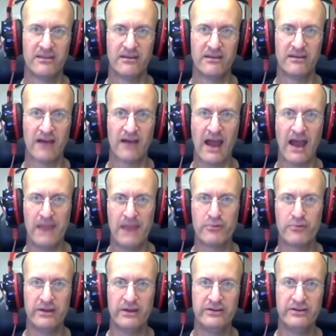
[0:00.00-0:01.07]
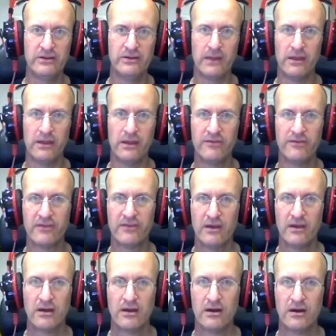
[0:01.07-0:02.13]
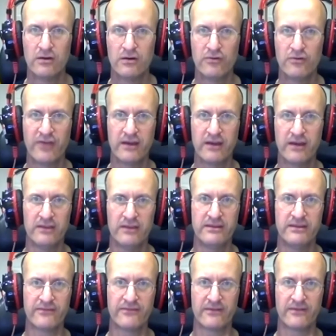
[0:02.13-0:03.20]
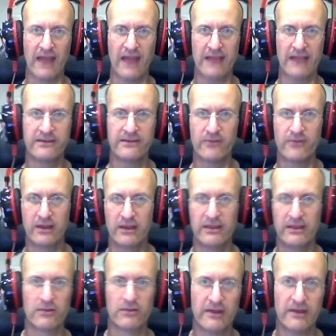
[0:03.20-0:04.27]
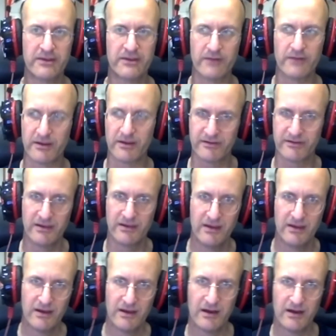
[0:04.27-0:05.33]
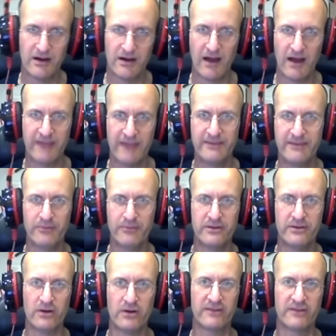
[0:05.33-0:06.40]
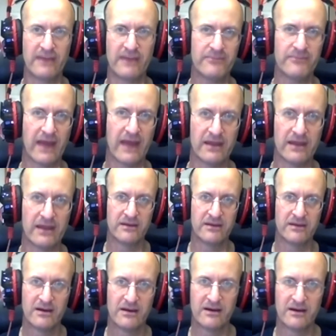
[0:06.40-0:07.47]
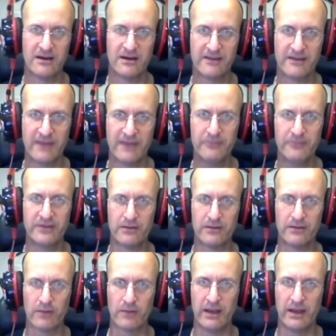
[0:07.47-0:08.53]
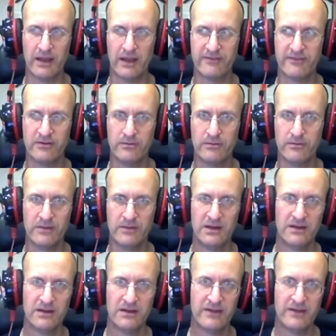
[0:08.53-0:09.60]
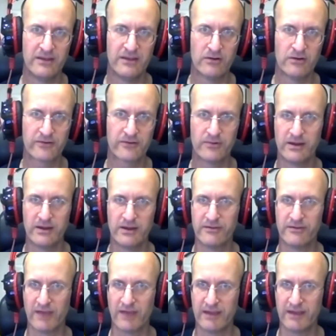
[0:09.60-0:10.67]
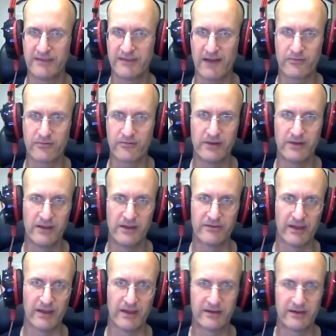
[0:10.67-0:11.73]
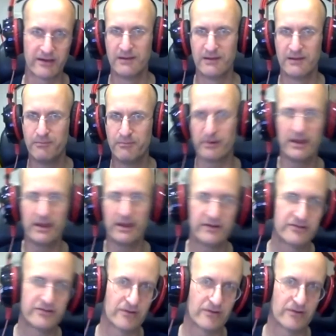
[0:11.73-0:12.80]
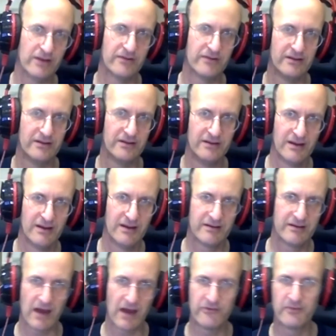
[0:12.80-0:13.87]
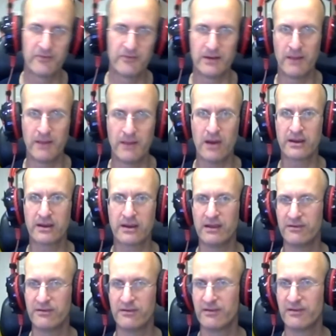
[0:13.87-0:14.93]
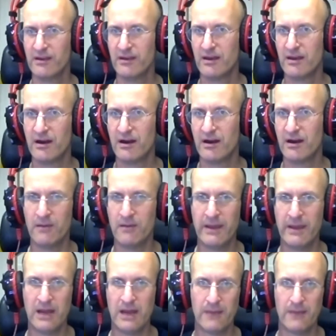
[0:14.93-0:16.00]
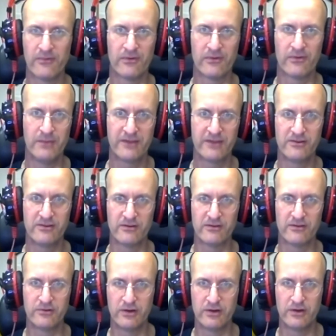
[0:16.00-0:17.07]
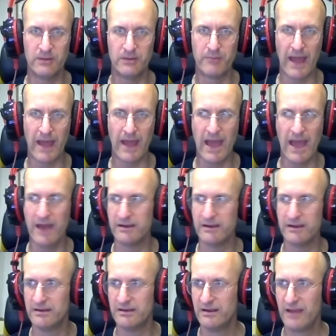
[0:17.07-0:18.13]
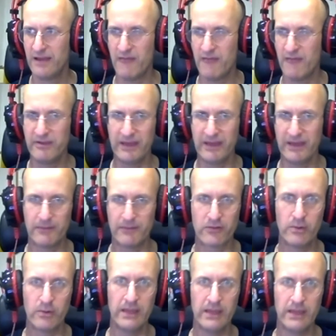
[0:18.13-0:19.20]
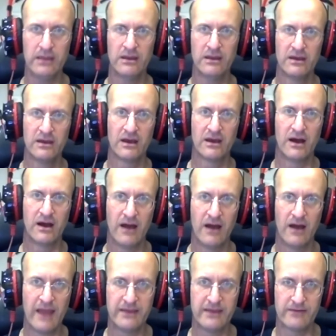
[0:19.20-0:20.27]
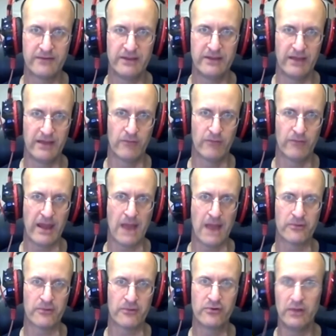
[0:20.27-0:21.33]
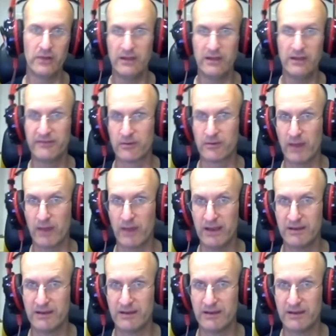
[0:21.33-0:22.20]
hybrid humans who think and act differently than the rest of us. I simply don't accept that assumption, right? I assume that North Koreans, like South Koreans, like British, or even, God forbid, Americans, are made up of a mixture of good and bad and everything in between. And given the right opportunities and the right